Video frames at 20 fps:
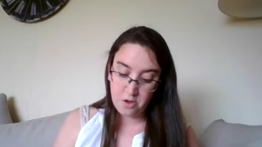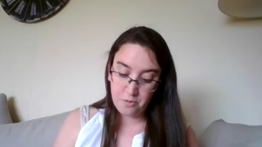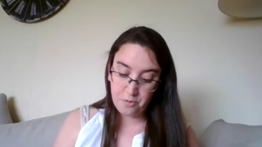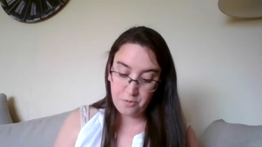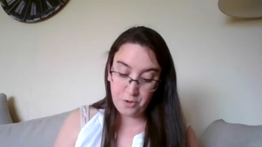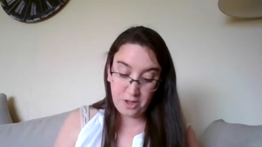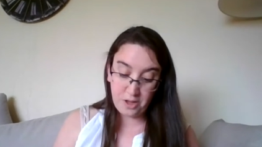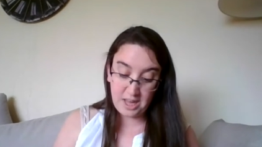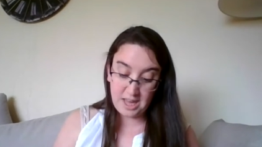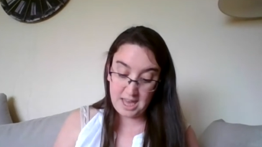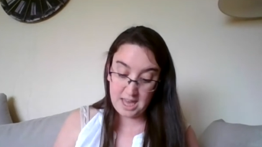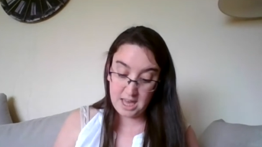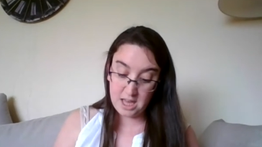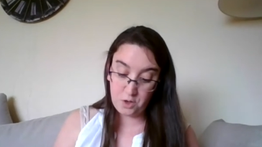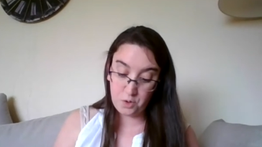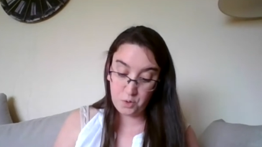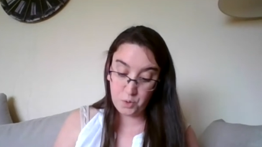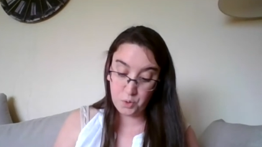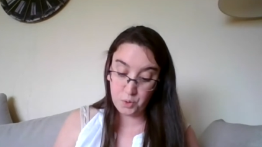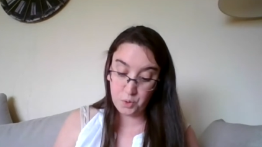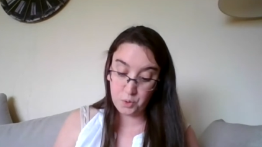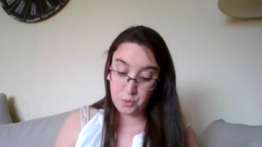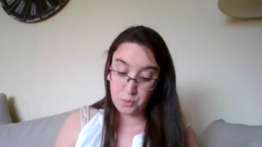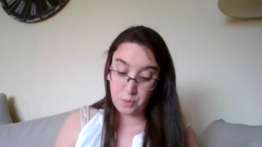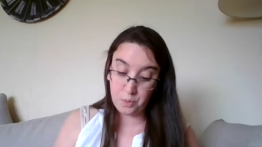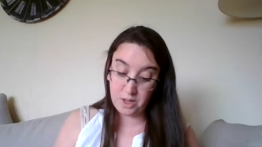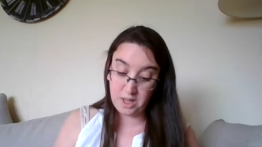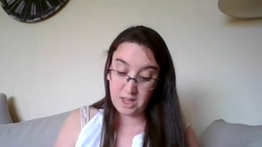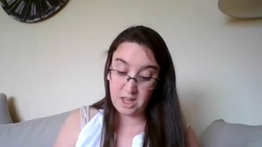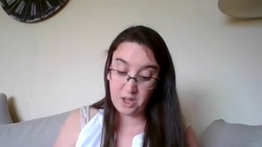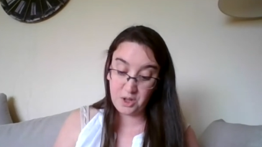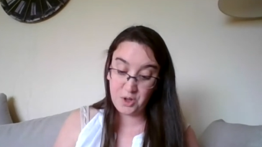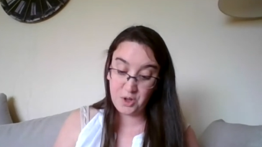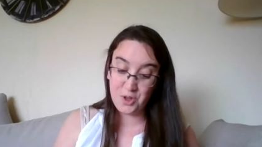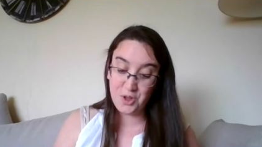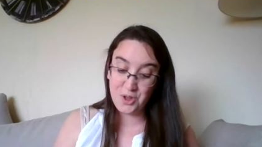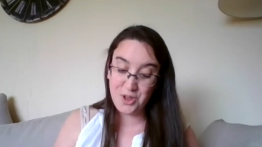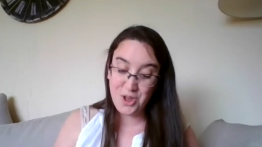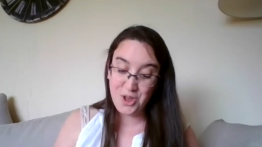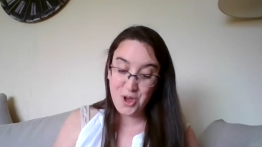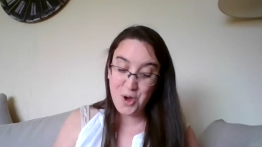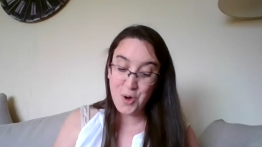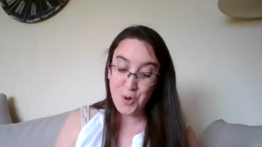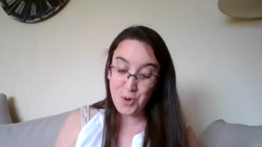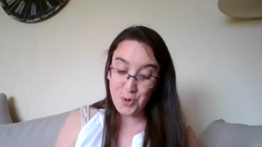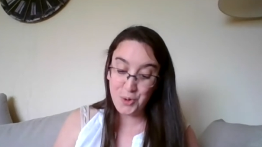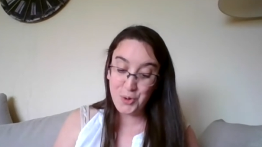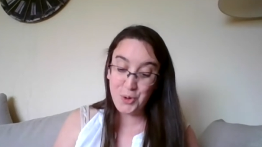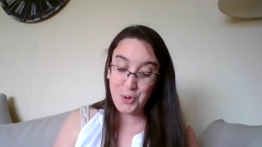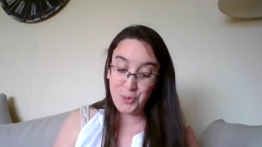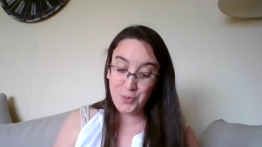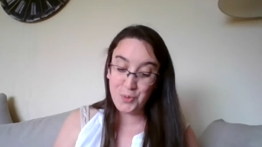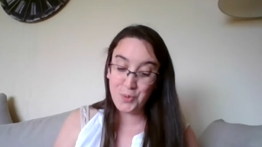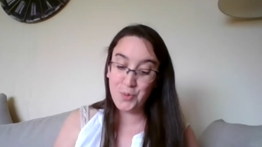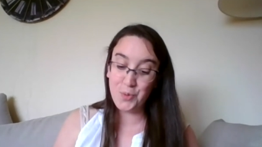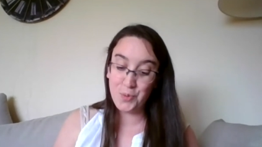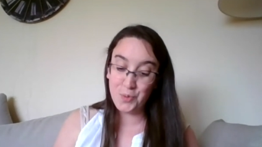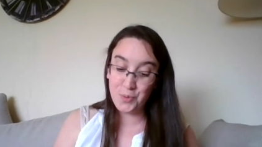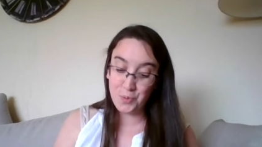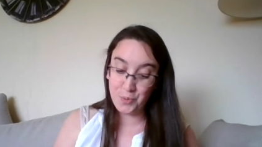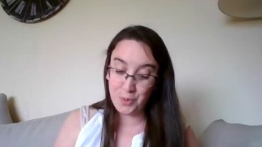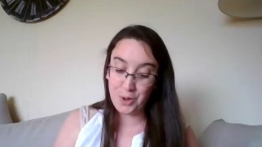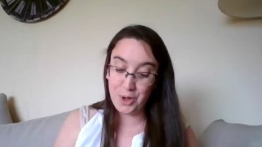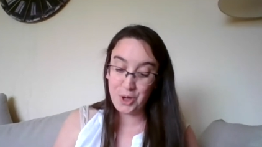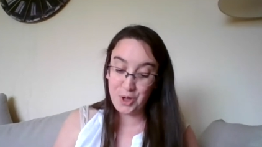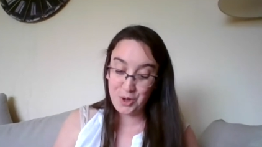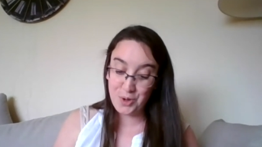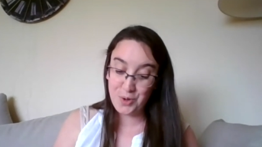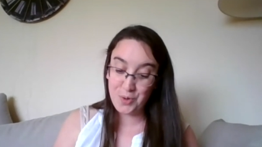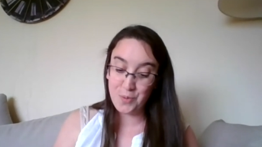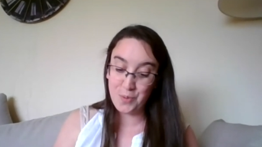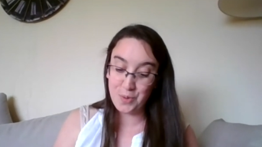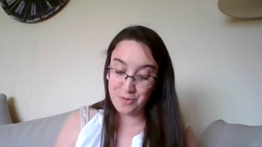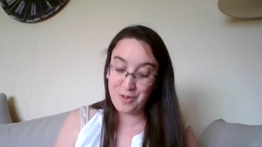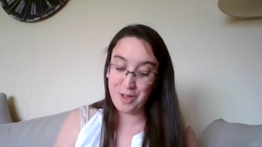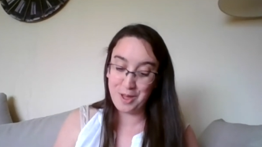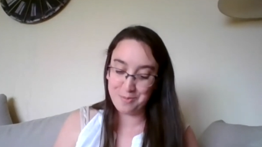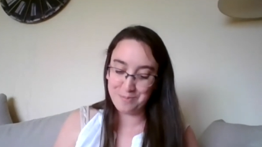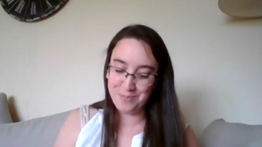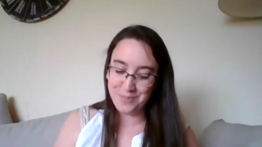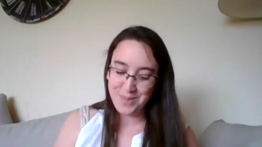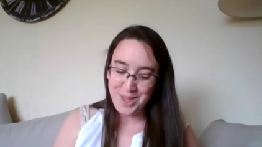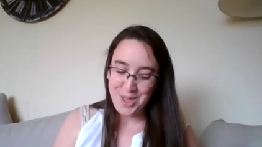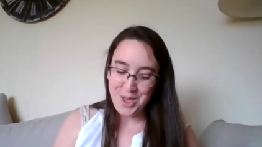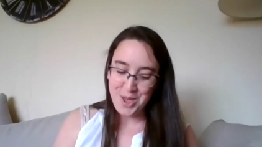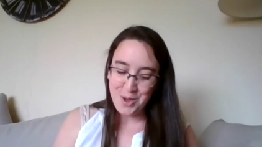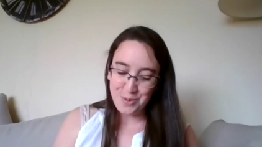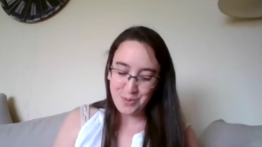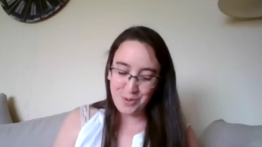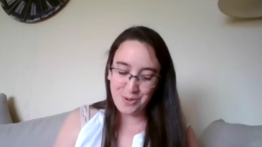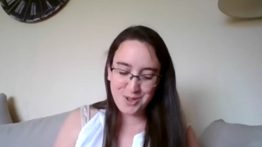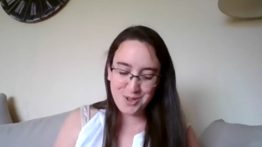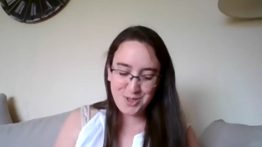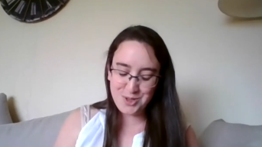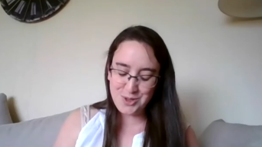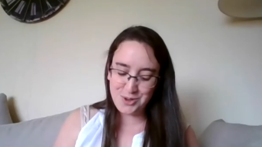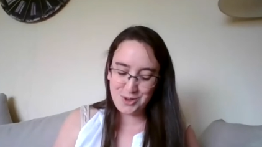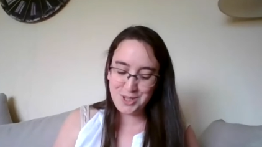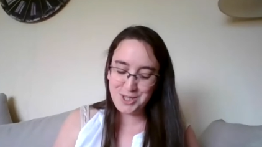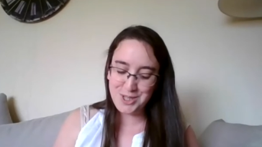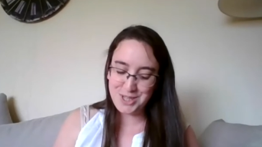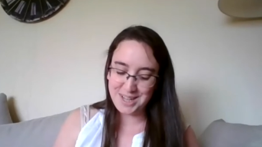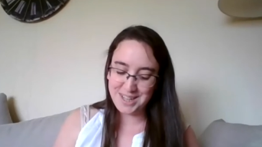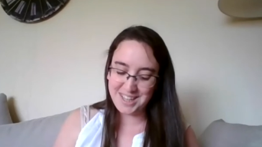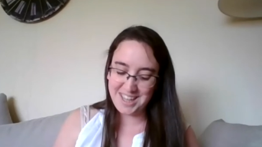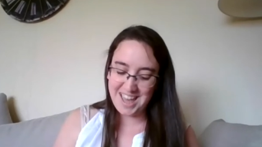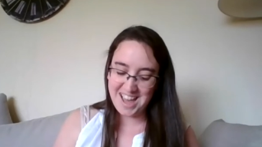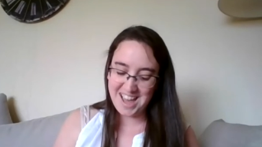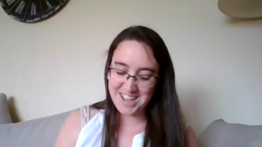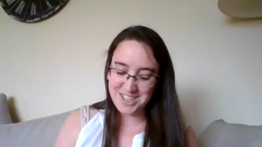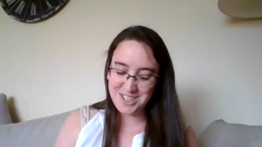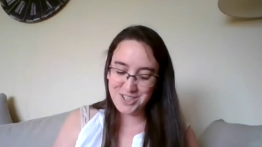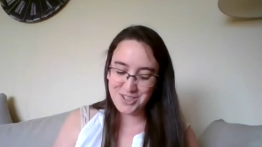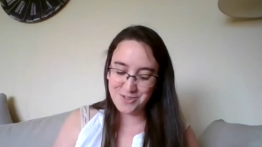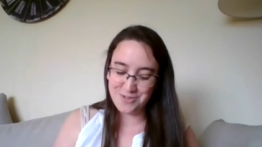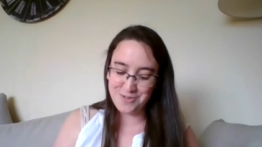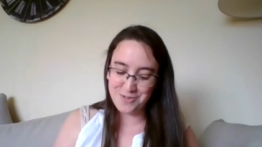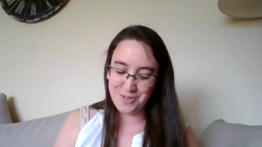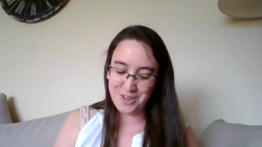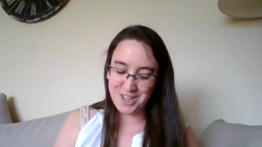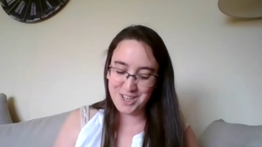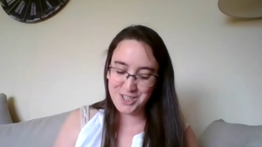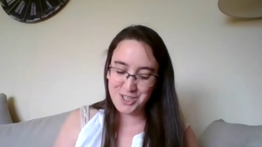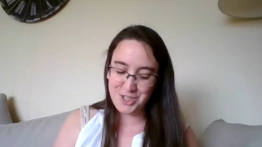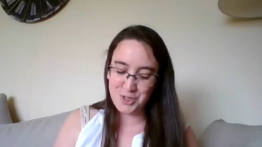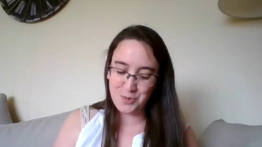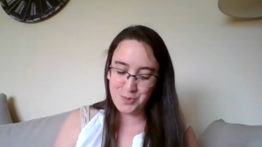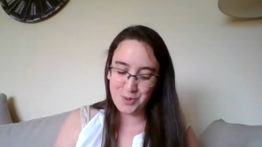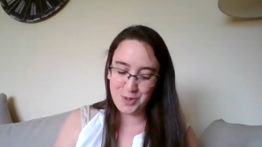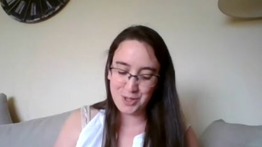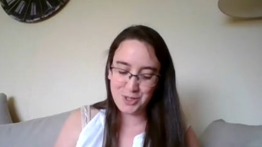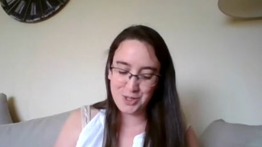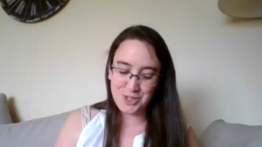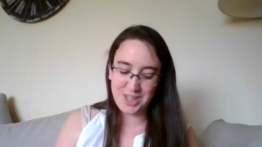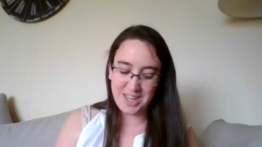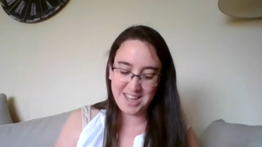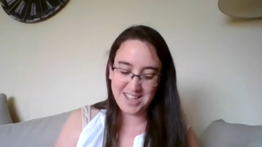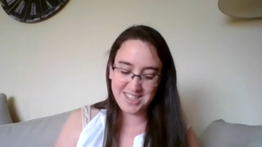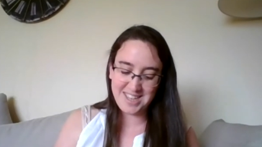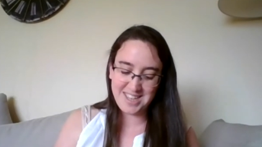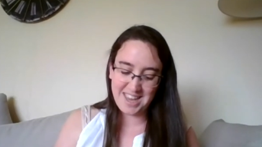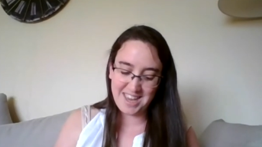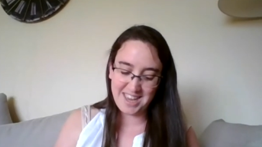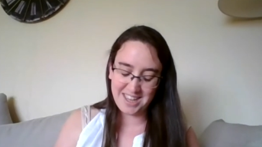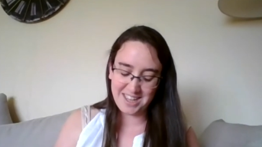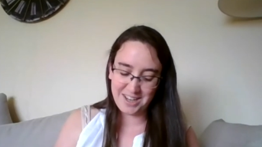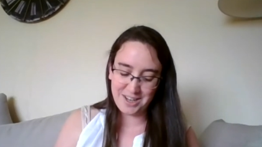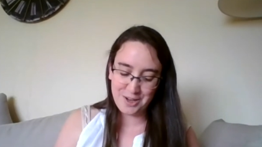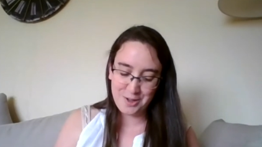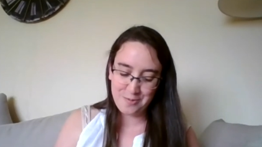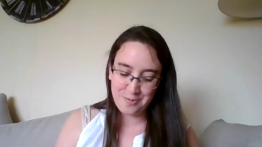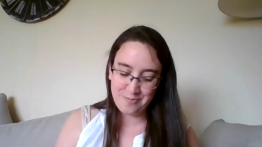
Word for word: for he and who were all were with him were astonished at the catch of fish which they had taken.